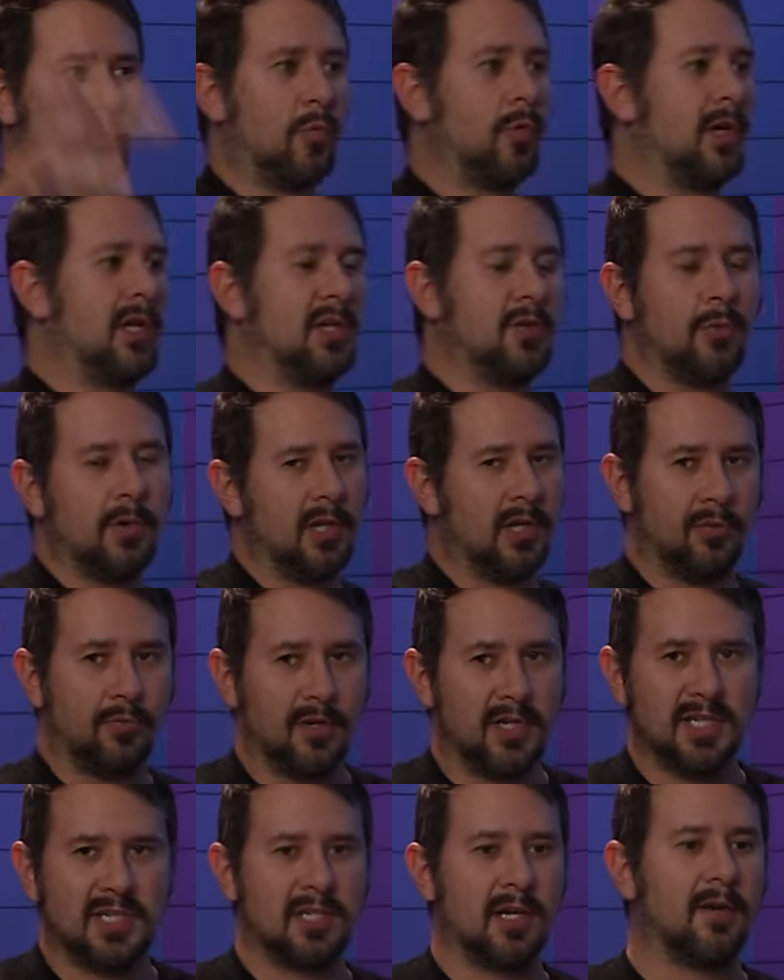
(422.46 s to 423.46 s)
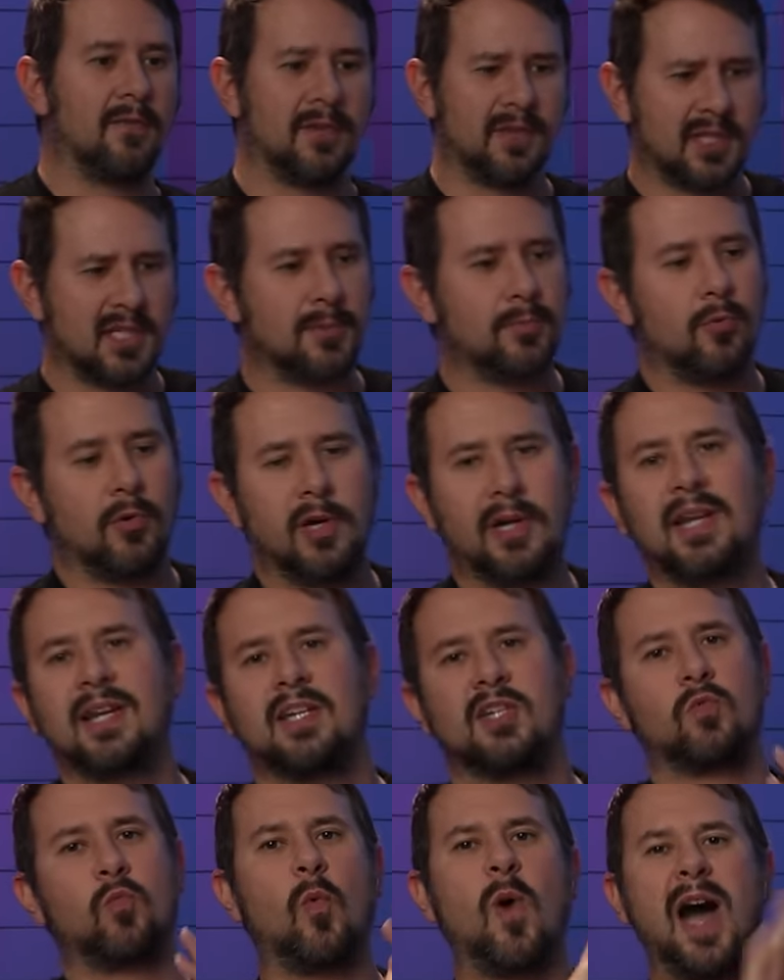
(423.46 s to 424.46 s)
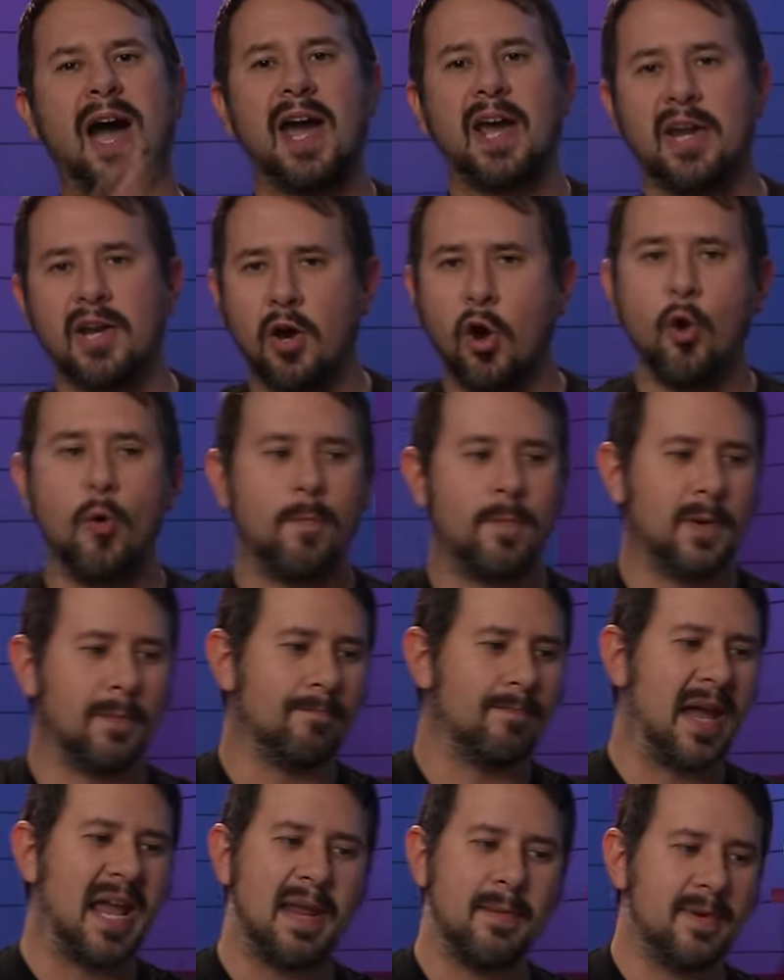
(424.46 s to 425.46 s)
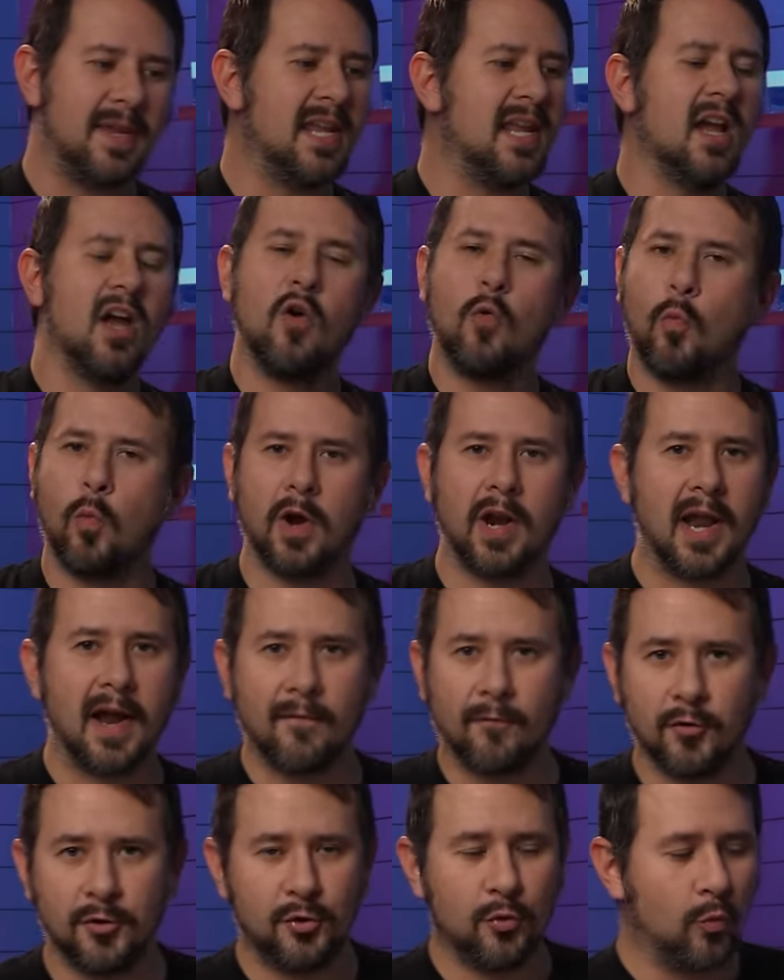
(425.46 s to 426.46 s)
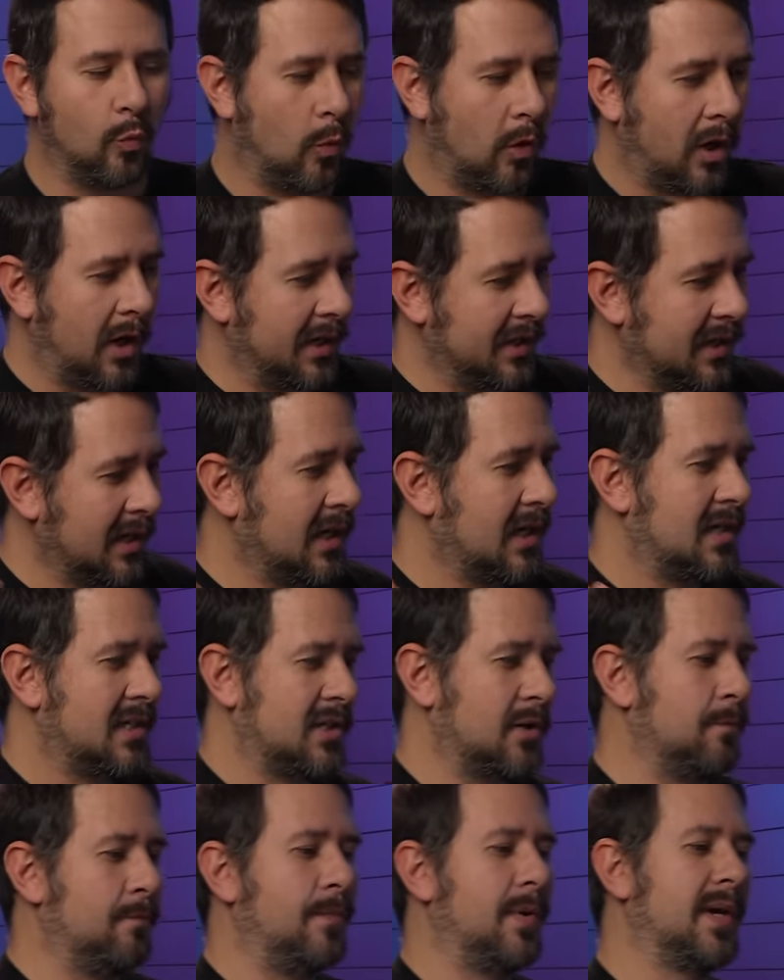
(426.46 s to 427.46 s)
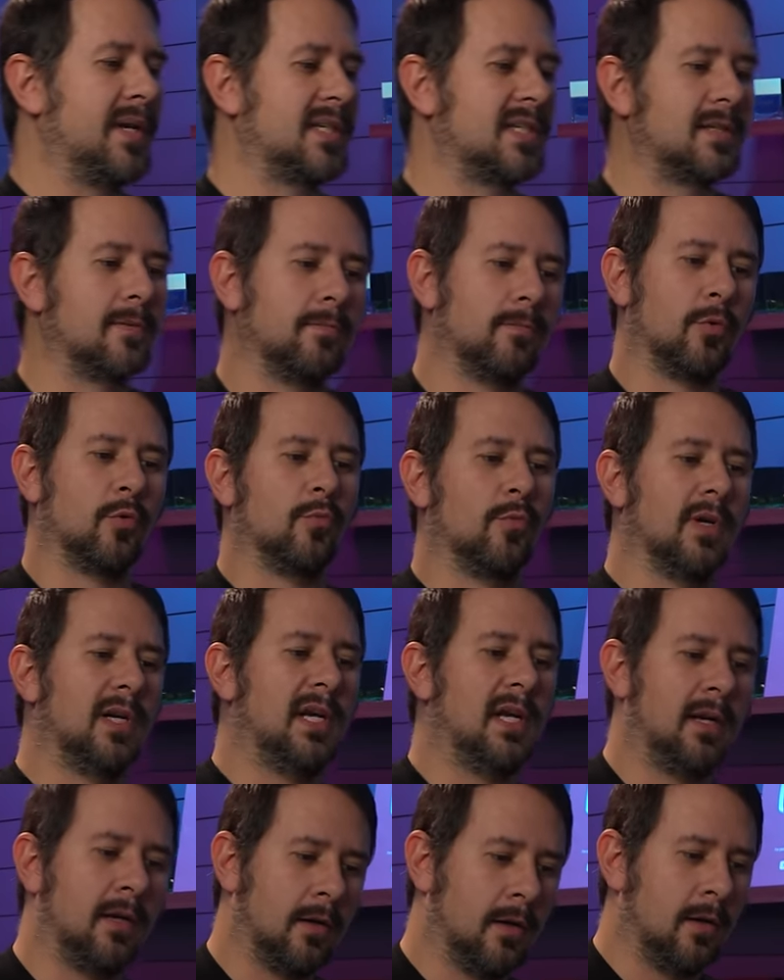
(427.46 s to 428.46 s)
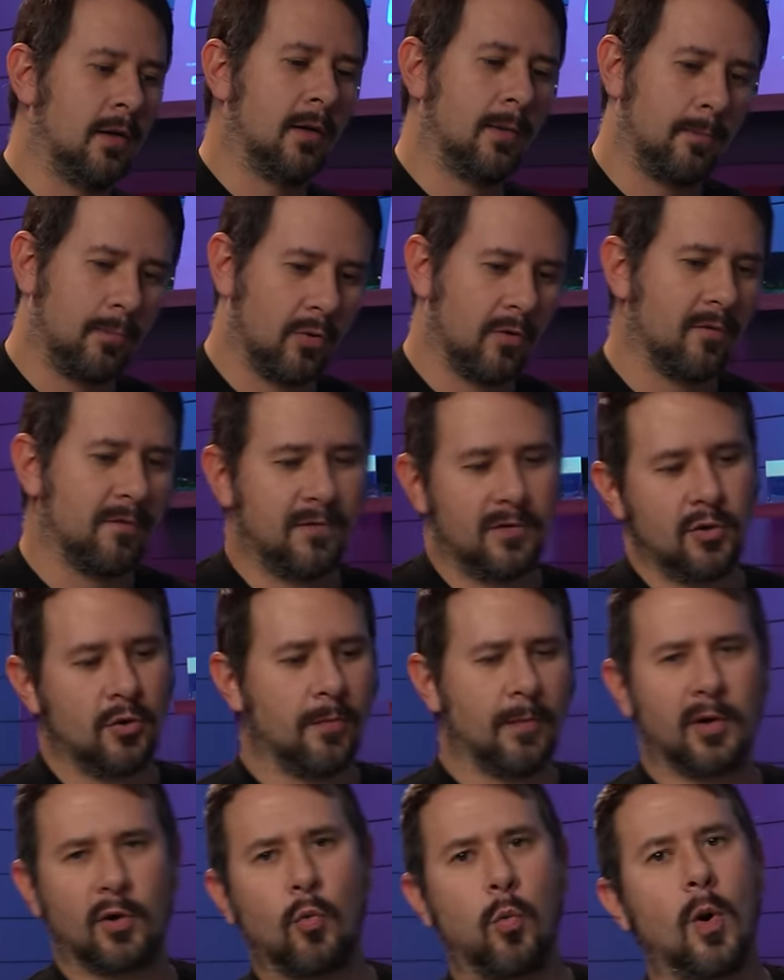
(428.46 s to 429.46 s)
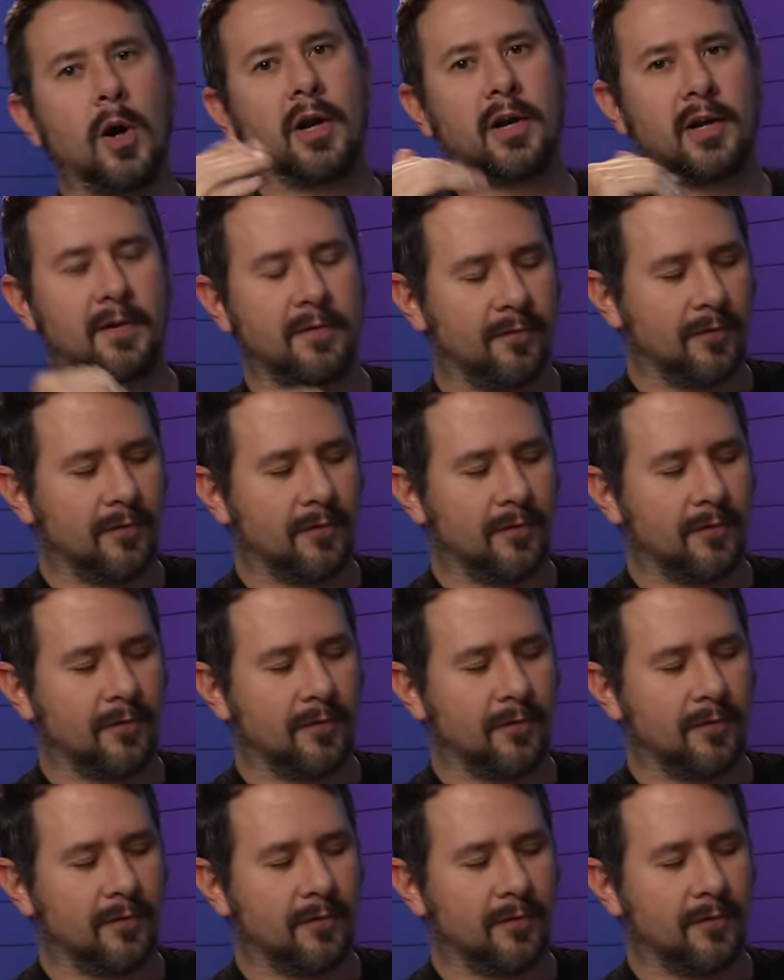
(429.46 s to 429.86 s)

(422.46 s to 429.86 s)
2023 stuff. At this point, it is wide open, baby, whatever you want. So best marine perfume, aquatic